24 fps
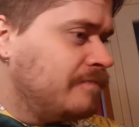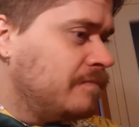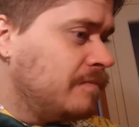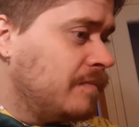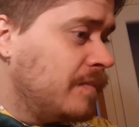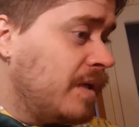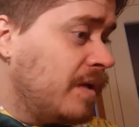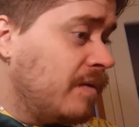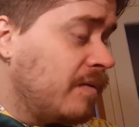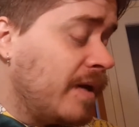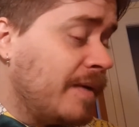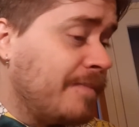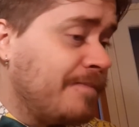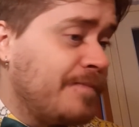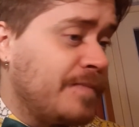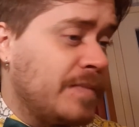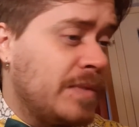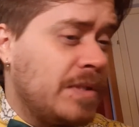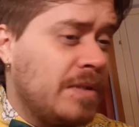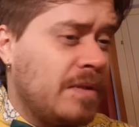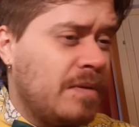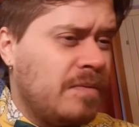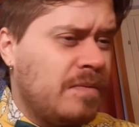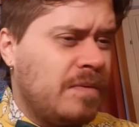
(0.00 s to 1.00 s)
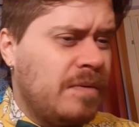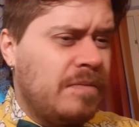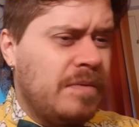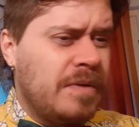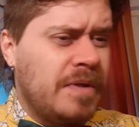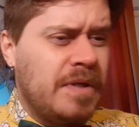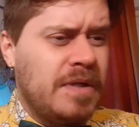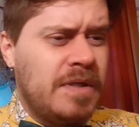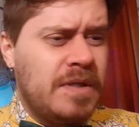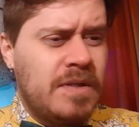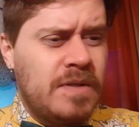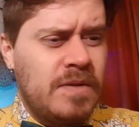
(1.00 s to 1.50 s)
Okay, so what we're
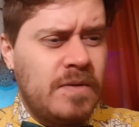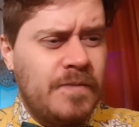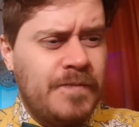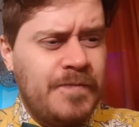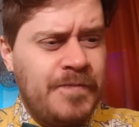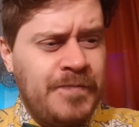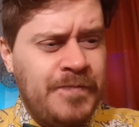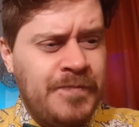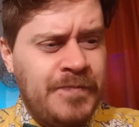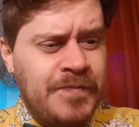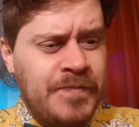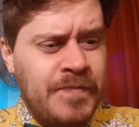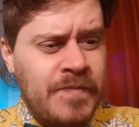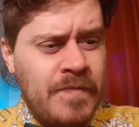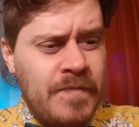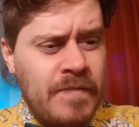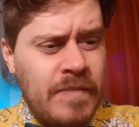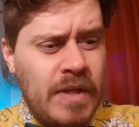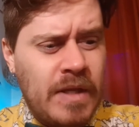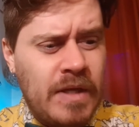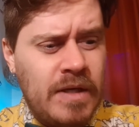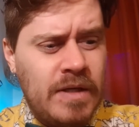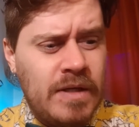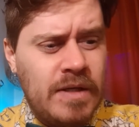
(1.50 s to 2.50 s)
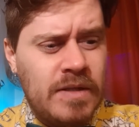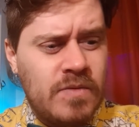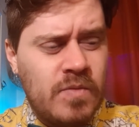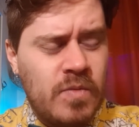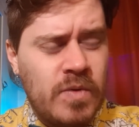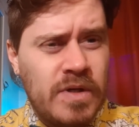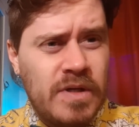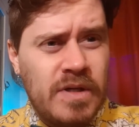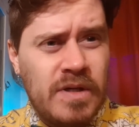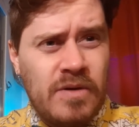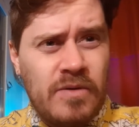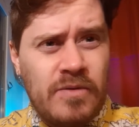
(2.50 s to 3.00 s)
going to do is
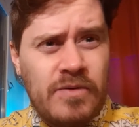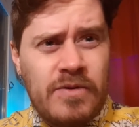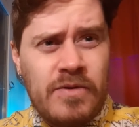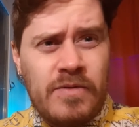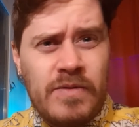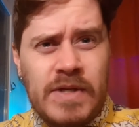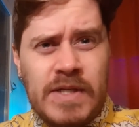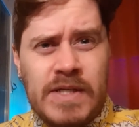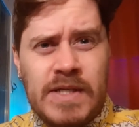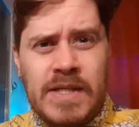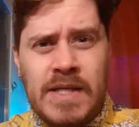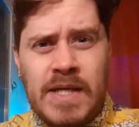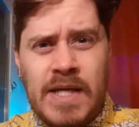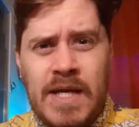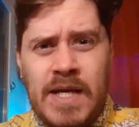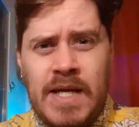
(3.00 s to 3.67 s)
we're going to go through this.